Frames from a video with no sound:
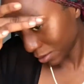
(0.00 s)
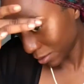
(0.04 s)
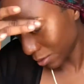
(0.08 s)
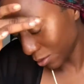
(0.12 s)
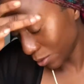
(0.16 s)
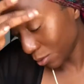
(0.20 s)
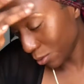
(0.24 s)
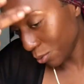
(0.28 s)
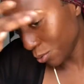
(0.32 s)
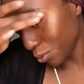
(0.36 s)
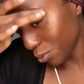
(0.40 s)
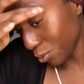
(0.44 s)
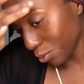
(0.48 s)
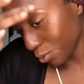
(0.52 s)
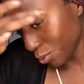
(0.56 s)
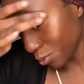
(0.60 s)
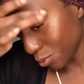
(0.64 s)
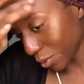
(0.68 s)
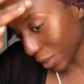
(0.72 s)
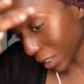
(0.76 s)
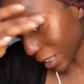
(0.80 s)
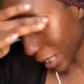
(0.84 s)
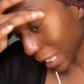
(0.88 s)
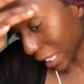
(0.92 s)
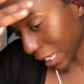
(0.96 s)
Ooh,
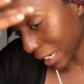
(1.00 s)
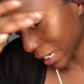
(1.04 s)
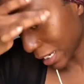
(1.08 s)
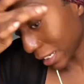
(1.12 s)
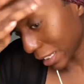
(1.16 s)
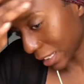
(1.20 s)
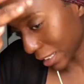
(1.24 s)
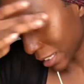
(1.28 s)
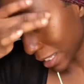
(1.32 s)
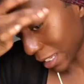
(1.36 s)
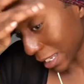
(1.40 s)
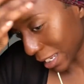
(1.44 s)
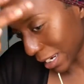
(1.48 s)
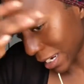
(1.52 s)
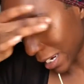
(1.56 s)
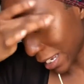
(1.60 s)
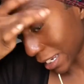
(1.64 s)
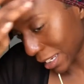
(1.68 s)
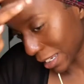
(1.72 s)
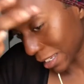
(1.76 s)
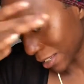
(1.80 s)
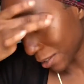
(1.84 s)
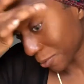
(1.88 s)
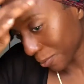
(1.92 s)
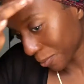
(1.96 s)
I like it, I like
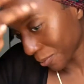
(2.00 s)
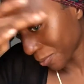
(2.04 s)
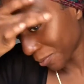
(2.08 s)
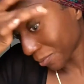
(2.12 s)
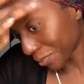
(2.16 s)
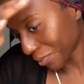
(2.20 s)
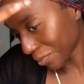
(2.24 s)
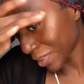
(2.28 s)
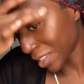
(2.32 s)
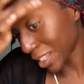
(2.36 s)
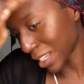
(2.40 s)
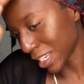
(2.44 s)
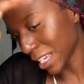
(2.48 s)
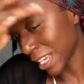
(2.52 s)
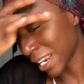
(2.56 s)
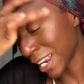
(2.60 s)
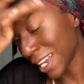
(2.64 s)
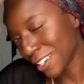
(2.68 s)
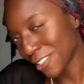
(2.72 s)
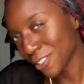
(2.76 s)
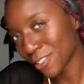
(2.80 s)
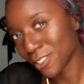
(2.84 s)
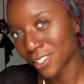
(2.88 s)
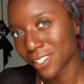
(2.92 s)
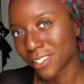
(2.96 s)
it. And
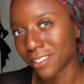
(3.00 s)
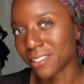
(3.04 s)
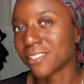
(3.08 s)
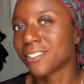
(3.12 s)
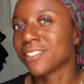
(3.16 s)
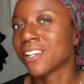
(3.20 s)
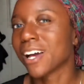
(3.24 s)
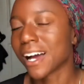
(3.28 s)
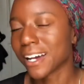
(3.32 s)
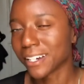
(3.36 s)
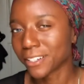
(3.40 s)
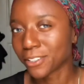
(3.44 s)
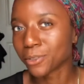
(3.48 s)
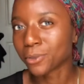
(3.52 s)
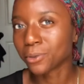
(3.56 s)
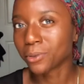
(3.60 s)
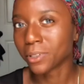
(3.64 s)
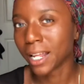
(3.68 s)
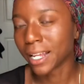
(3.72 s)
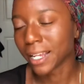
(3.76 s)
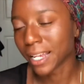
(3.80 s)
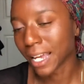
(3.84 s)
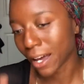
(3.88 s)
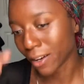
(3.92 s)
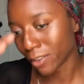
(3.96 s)
I do
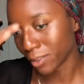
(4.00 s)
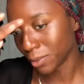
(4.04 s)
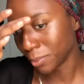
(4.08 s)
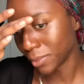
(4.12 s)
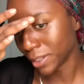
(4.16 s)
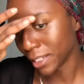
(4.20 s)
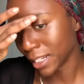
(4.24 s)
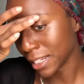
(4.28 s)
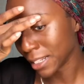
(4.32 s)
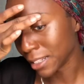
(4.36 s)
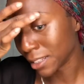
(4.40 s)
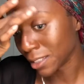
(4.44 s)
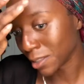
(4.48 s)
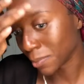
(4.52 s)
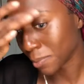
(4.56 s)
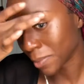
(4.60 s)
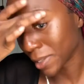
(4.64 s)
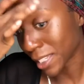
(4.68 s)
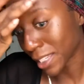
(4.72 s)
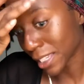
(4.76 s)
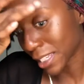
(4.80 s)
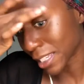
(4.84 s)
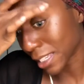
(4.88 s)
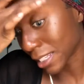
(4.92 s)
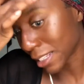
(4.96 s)
like how it blends
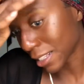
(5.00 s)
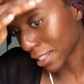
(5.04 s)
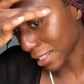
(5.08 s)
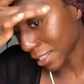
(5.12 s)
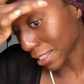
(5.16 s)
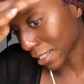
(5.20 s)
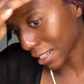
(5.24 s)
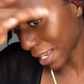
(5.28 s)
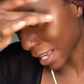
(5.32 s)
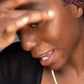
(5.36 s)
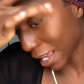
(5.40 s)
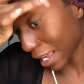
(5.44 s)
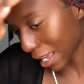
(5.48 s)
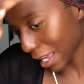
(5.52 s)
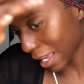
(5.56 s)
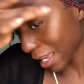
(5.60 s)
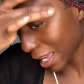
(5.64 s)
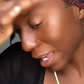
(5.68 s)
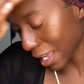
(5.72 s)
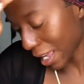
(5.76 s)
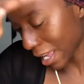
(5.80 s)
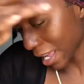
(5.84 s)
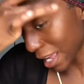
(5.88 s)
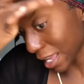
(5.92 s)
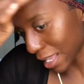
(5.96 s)
because
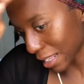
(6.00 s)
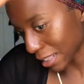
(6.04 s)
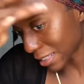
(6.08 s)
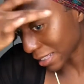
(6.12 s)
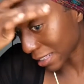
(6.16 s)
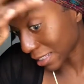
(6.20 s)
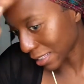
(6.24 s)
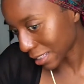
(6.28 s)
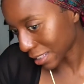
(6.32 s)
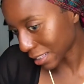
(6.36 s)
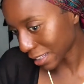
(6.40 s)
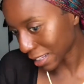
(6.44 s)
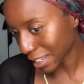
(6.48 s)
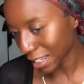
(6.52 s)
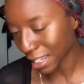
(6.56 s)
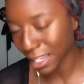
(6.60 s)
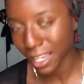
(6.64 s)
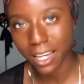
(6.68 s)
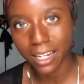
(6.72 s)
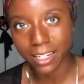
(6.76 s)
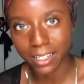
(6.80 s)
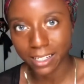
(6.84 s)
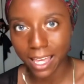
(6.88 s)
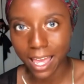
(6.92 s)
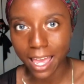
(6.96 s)
it's,
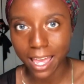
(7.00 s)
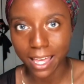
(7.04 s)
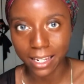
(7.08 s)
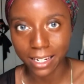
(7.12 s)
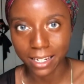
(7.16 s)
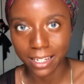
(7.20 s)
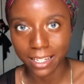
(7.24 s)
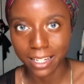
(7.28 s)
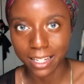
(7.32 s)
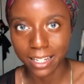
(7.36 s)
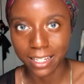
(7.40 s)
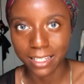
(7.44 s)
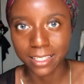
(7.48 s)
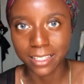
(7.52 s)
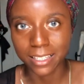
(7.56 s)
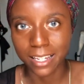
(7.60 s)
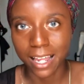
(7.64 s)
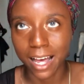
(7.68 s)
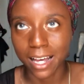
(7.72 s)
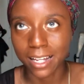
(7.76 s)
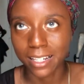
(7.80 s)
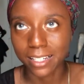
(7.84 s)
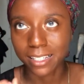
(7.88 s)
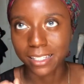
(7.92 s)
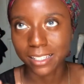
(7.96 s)
again, it's
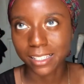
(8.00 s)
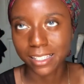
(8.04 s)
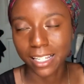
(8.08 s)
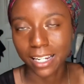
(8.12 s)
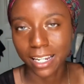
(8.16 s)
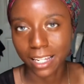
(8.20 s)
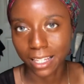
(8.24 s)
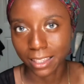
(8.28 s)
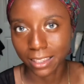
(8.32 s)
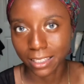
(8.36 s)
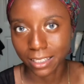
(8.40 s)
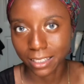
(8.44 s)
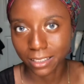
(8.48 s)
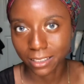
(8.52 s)
not sitting there.